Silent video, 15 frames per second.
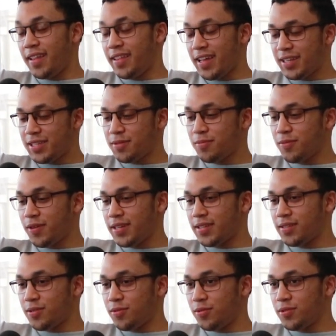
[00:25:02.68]
And that's
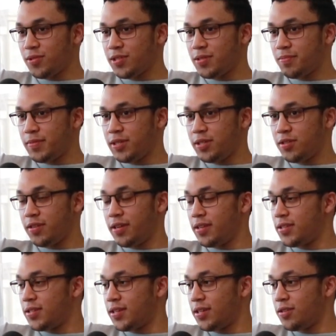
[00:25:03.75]
what causes me to
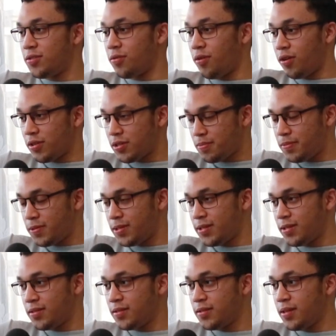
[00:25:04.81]
get sent to
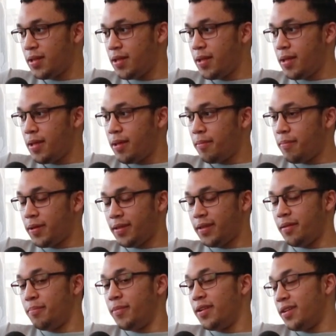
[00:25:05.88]
hospital. But
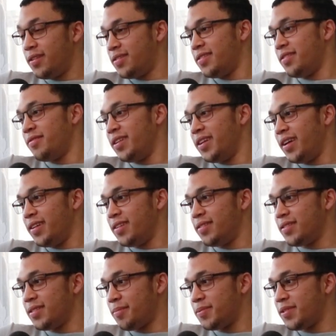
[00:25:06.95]
the military
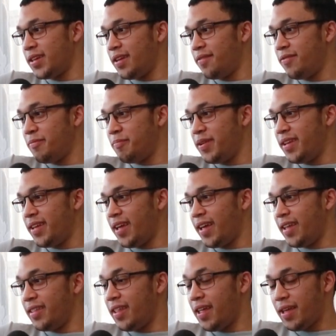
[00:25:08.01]
ends up saving me
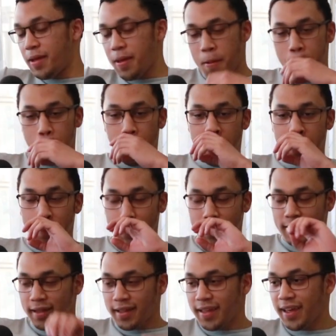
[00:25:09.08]
and they make me
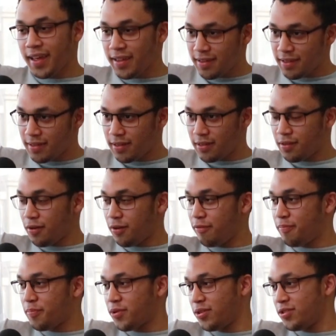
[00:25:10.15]
the candidate
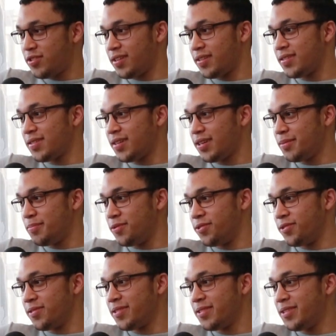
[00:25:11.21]
of Project
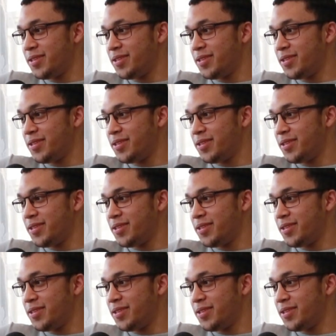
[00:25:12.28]
Cyborg.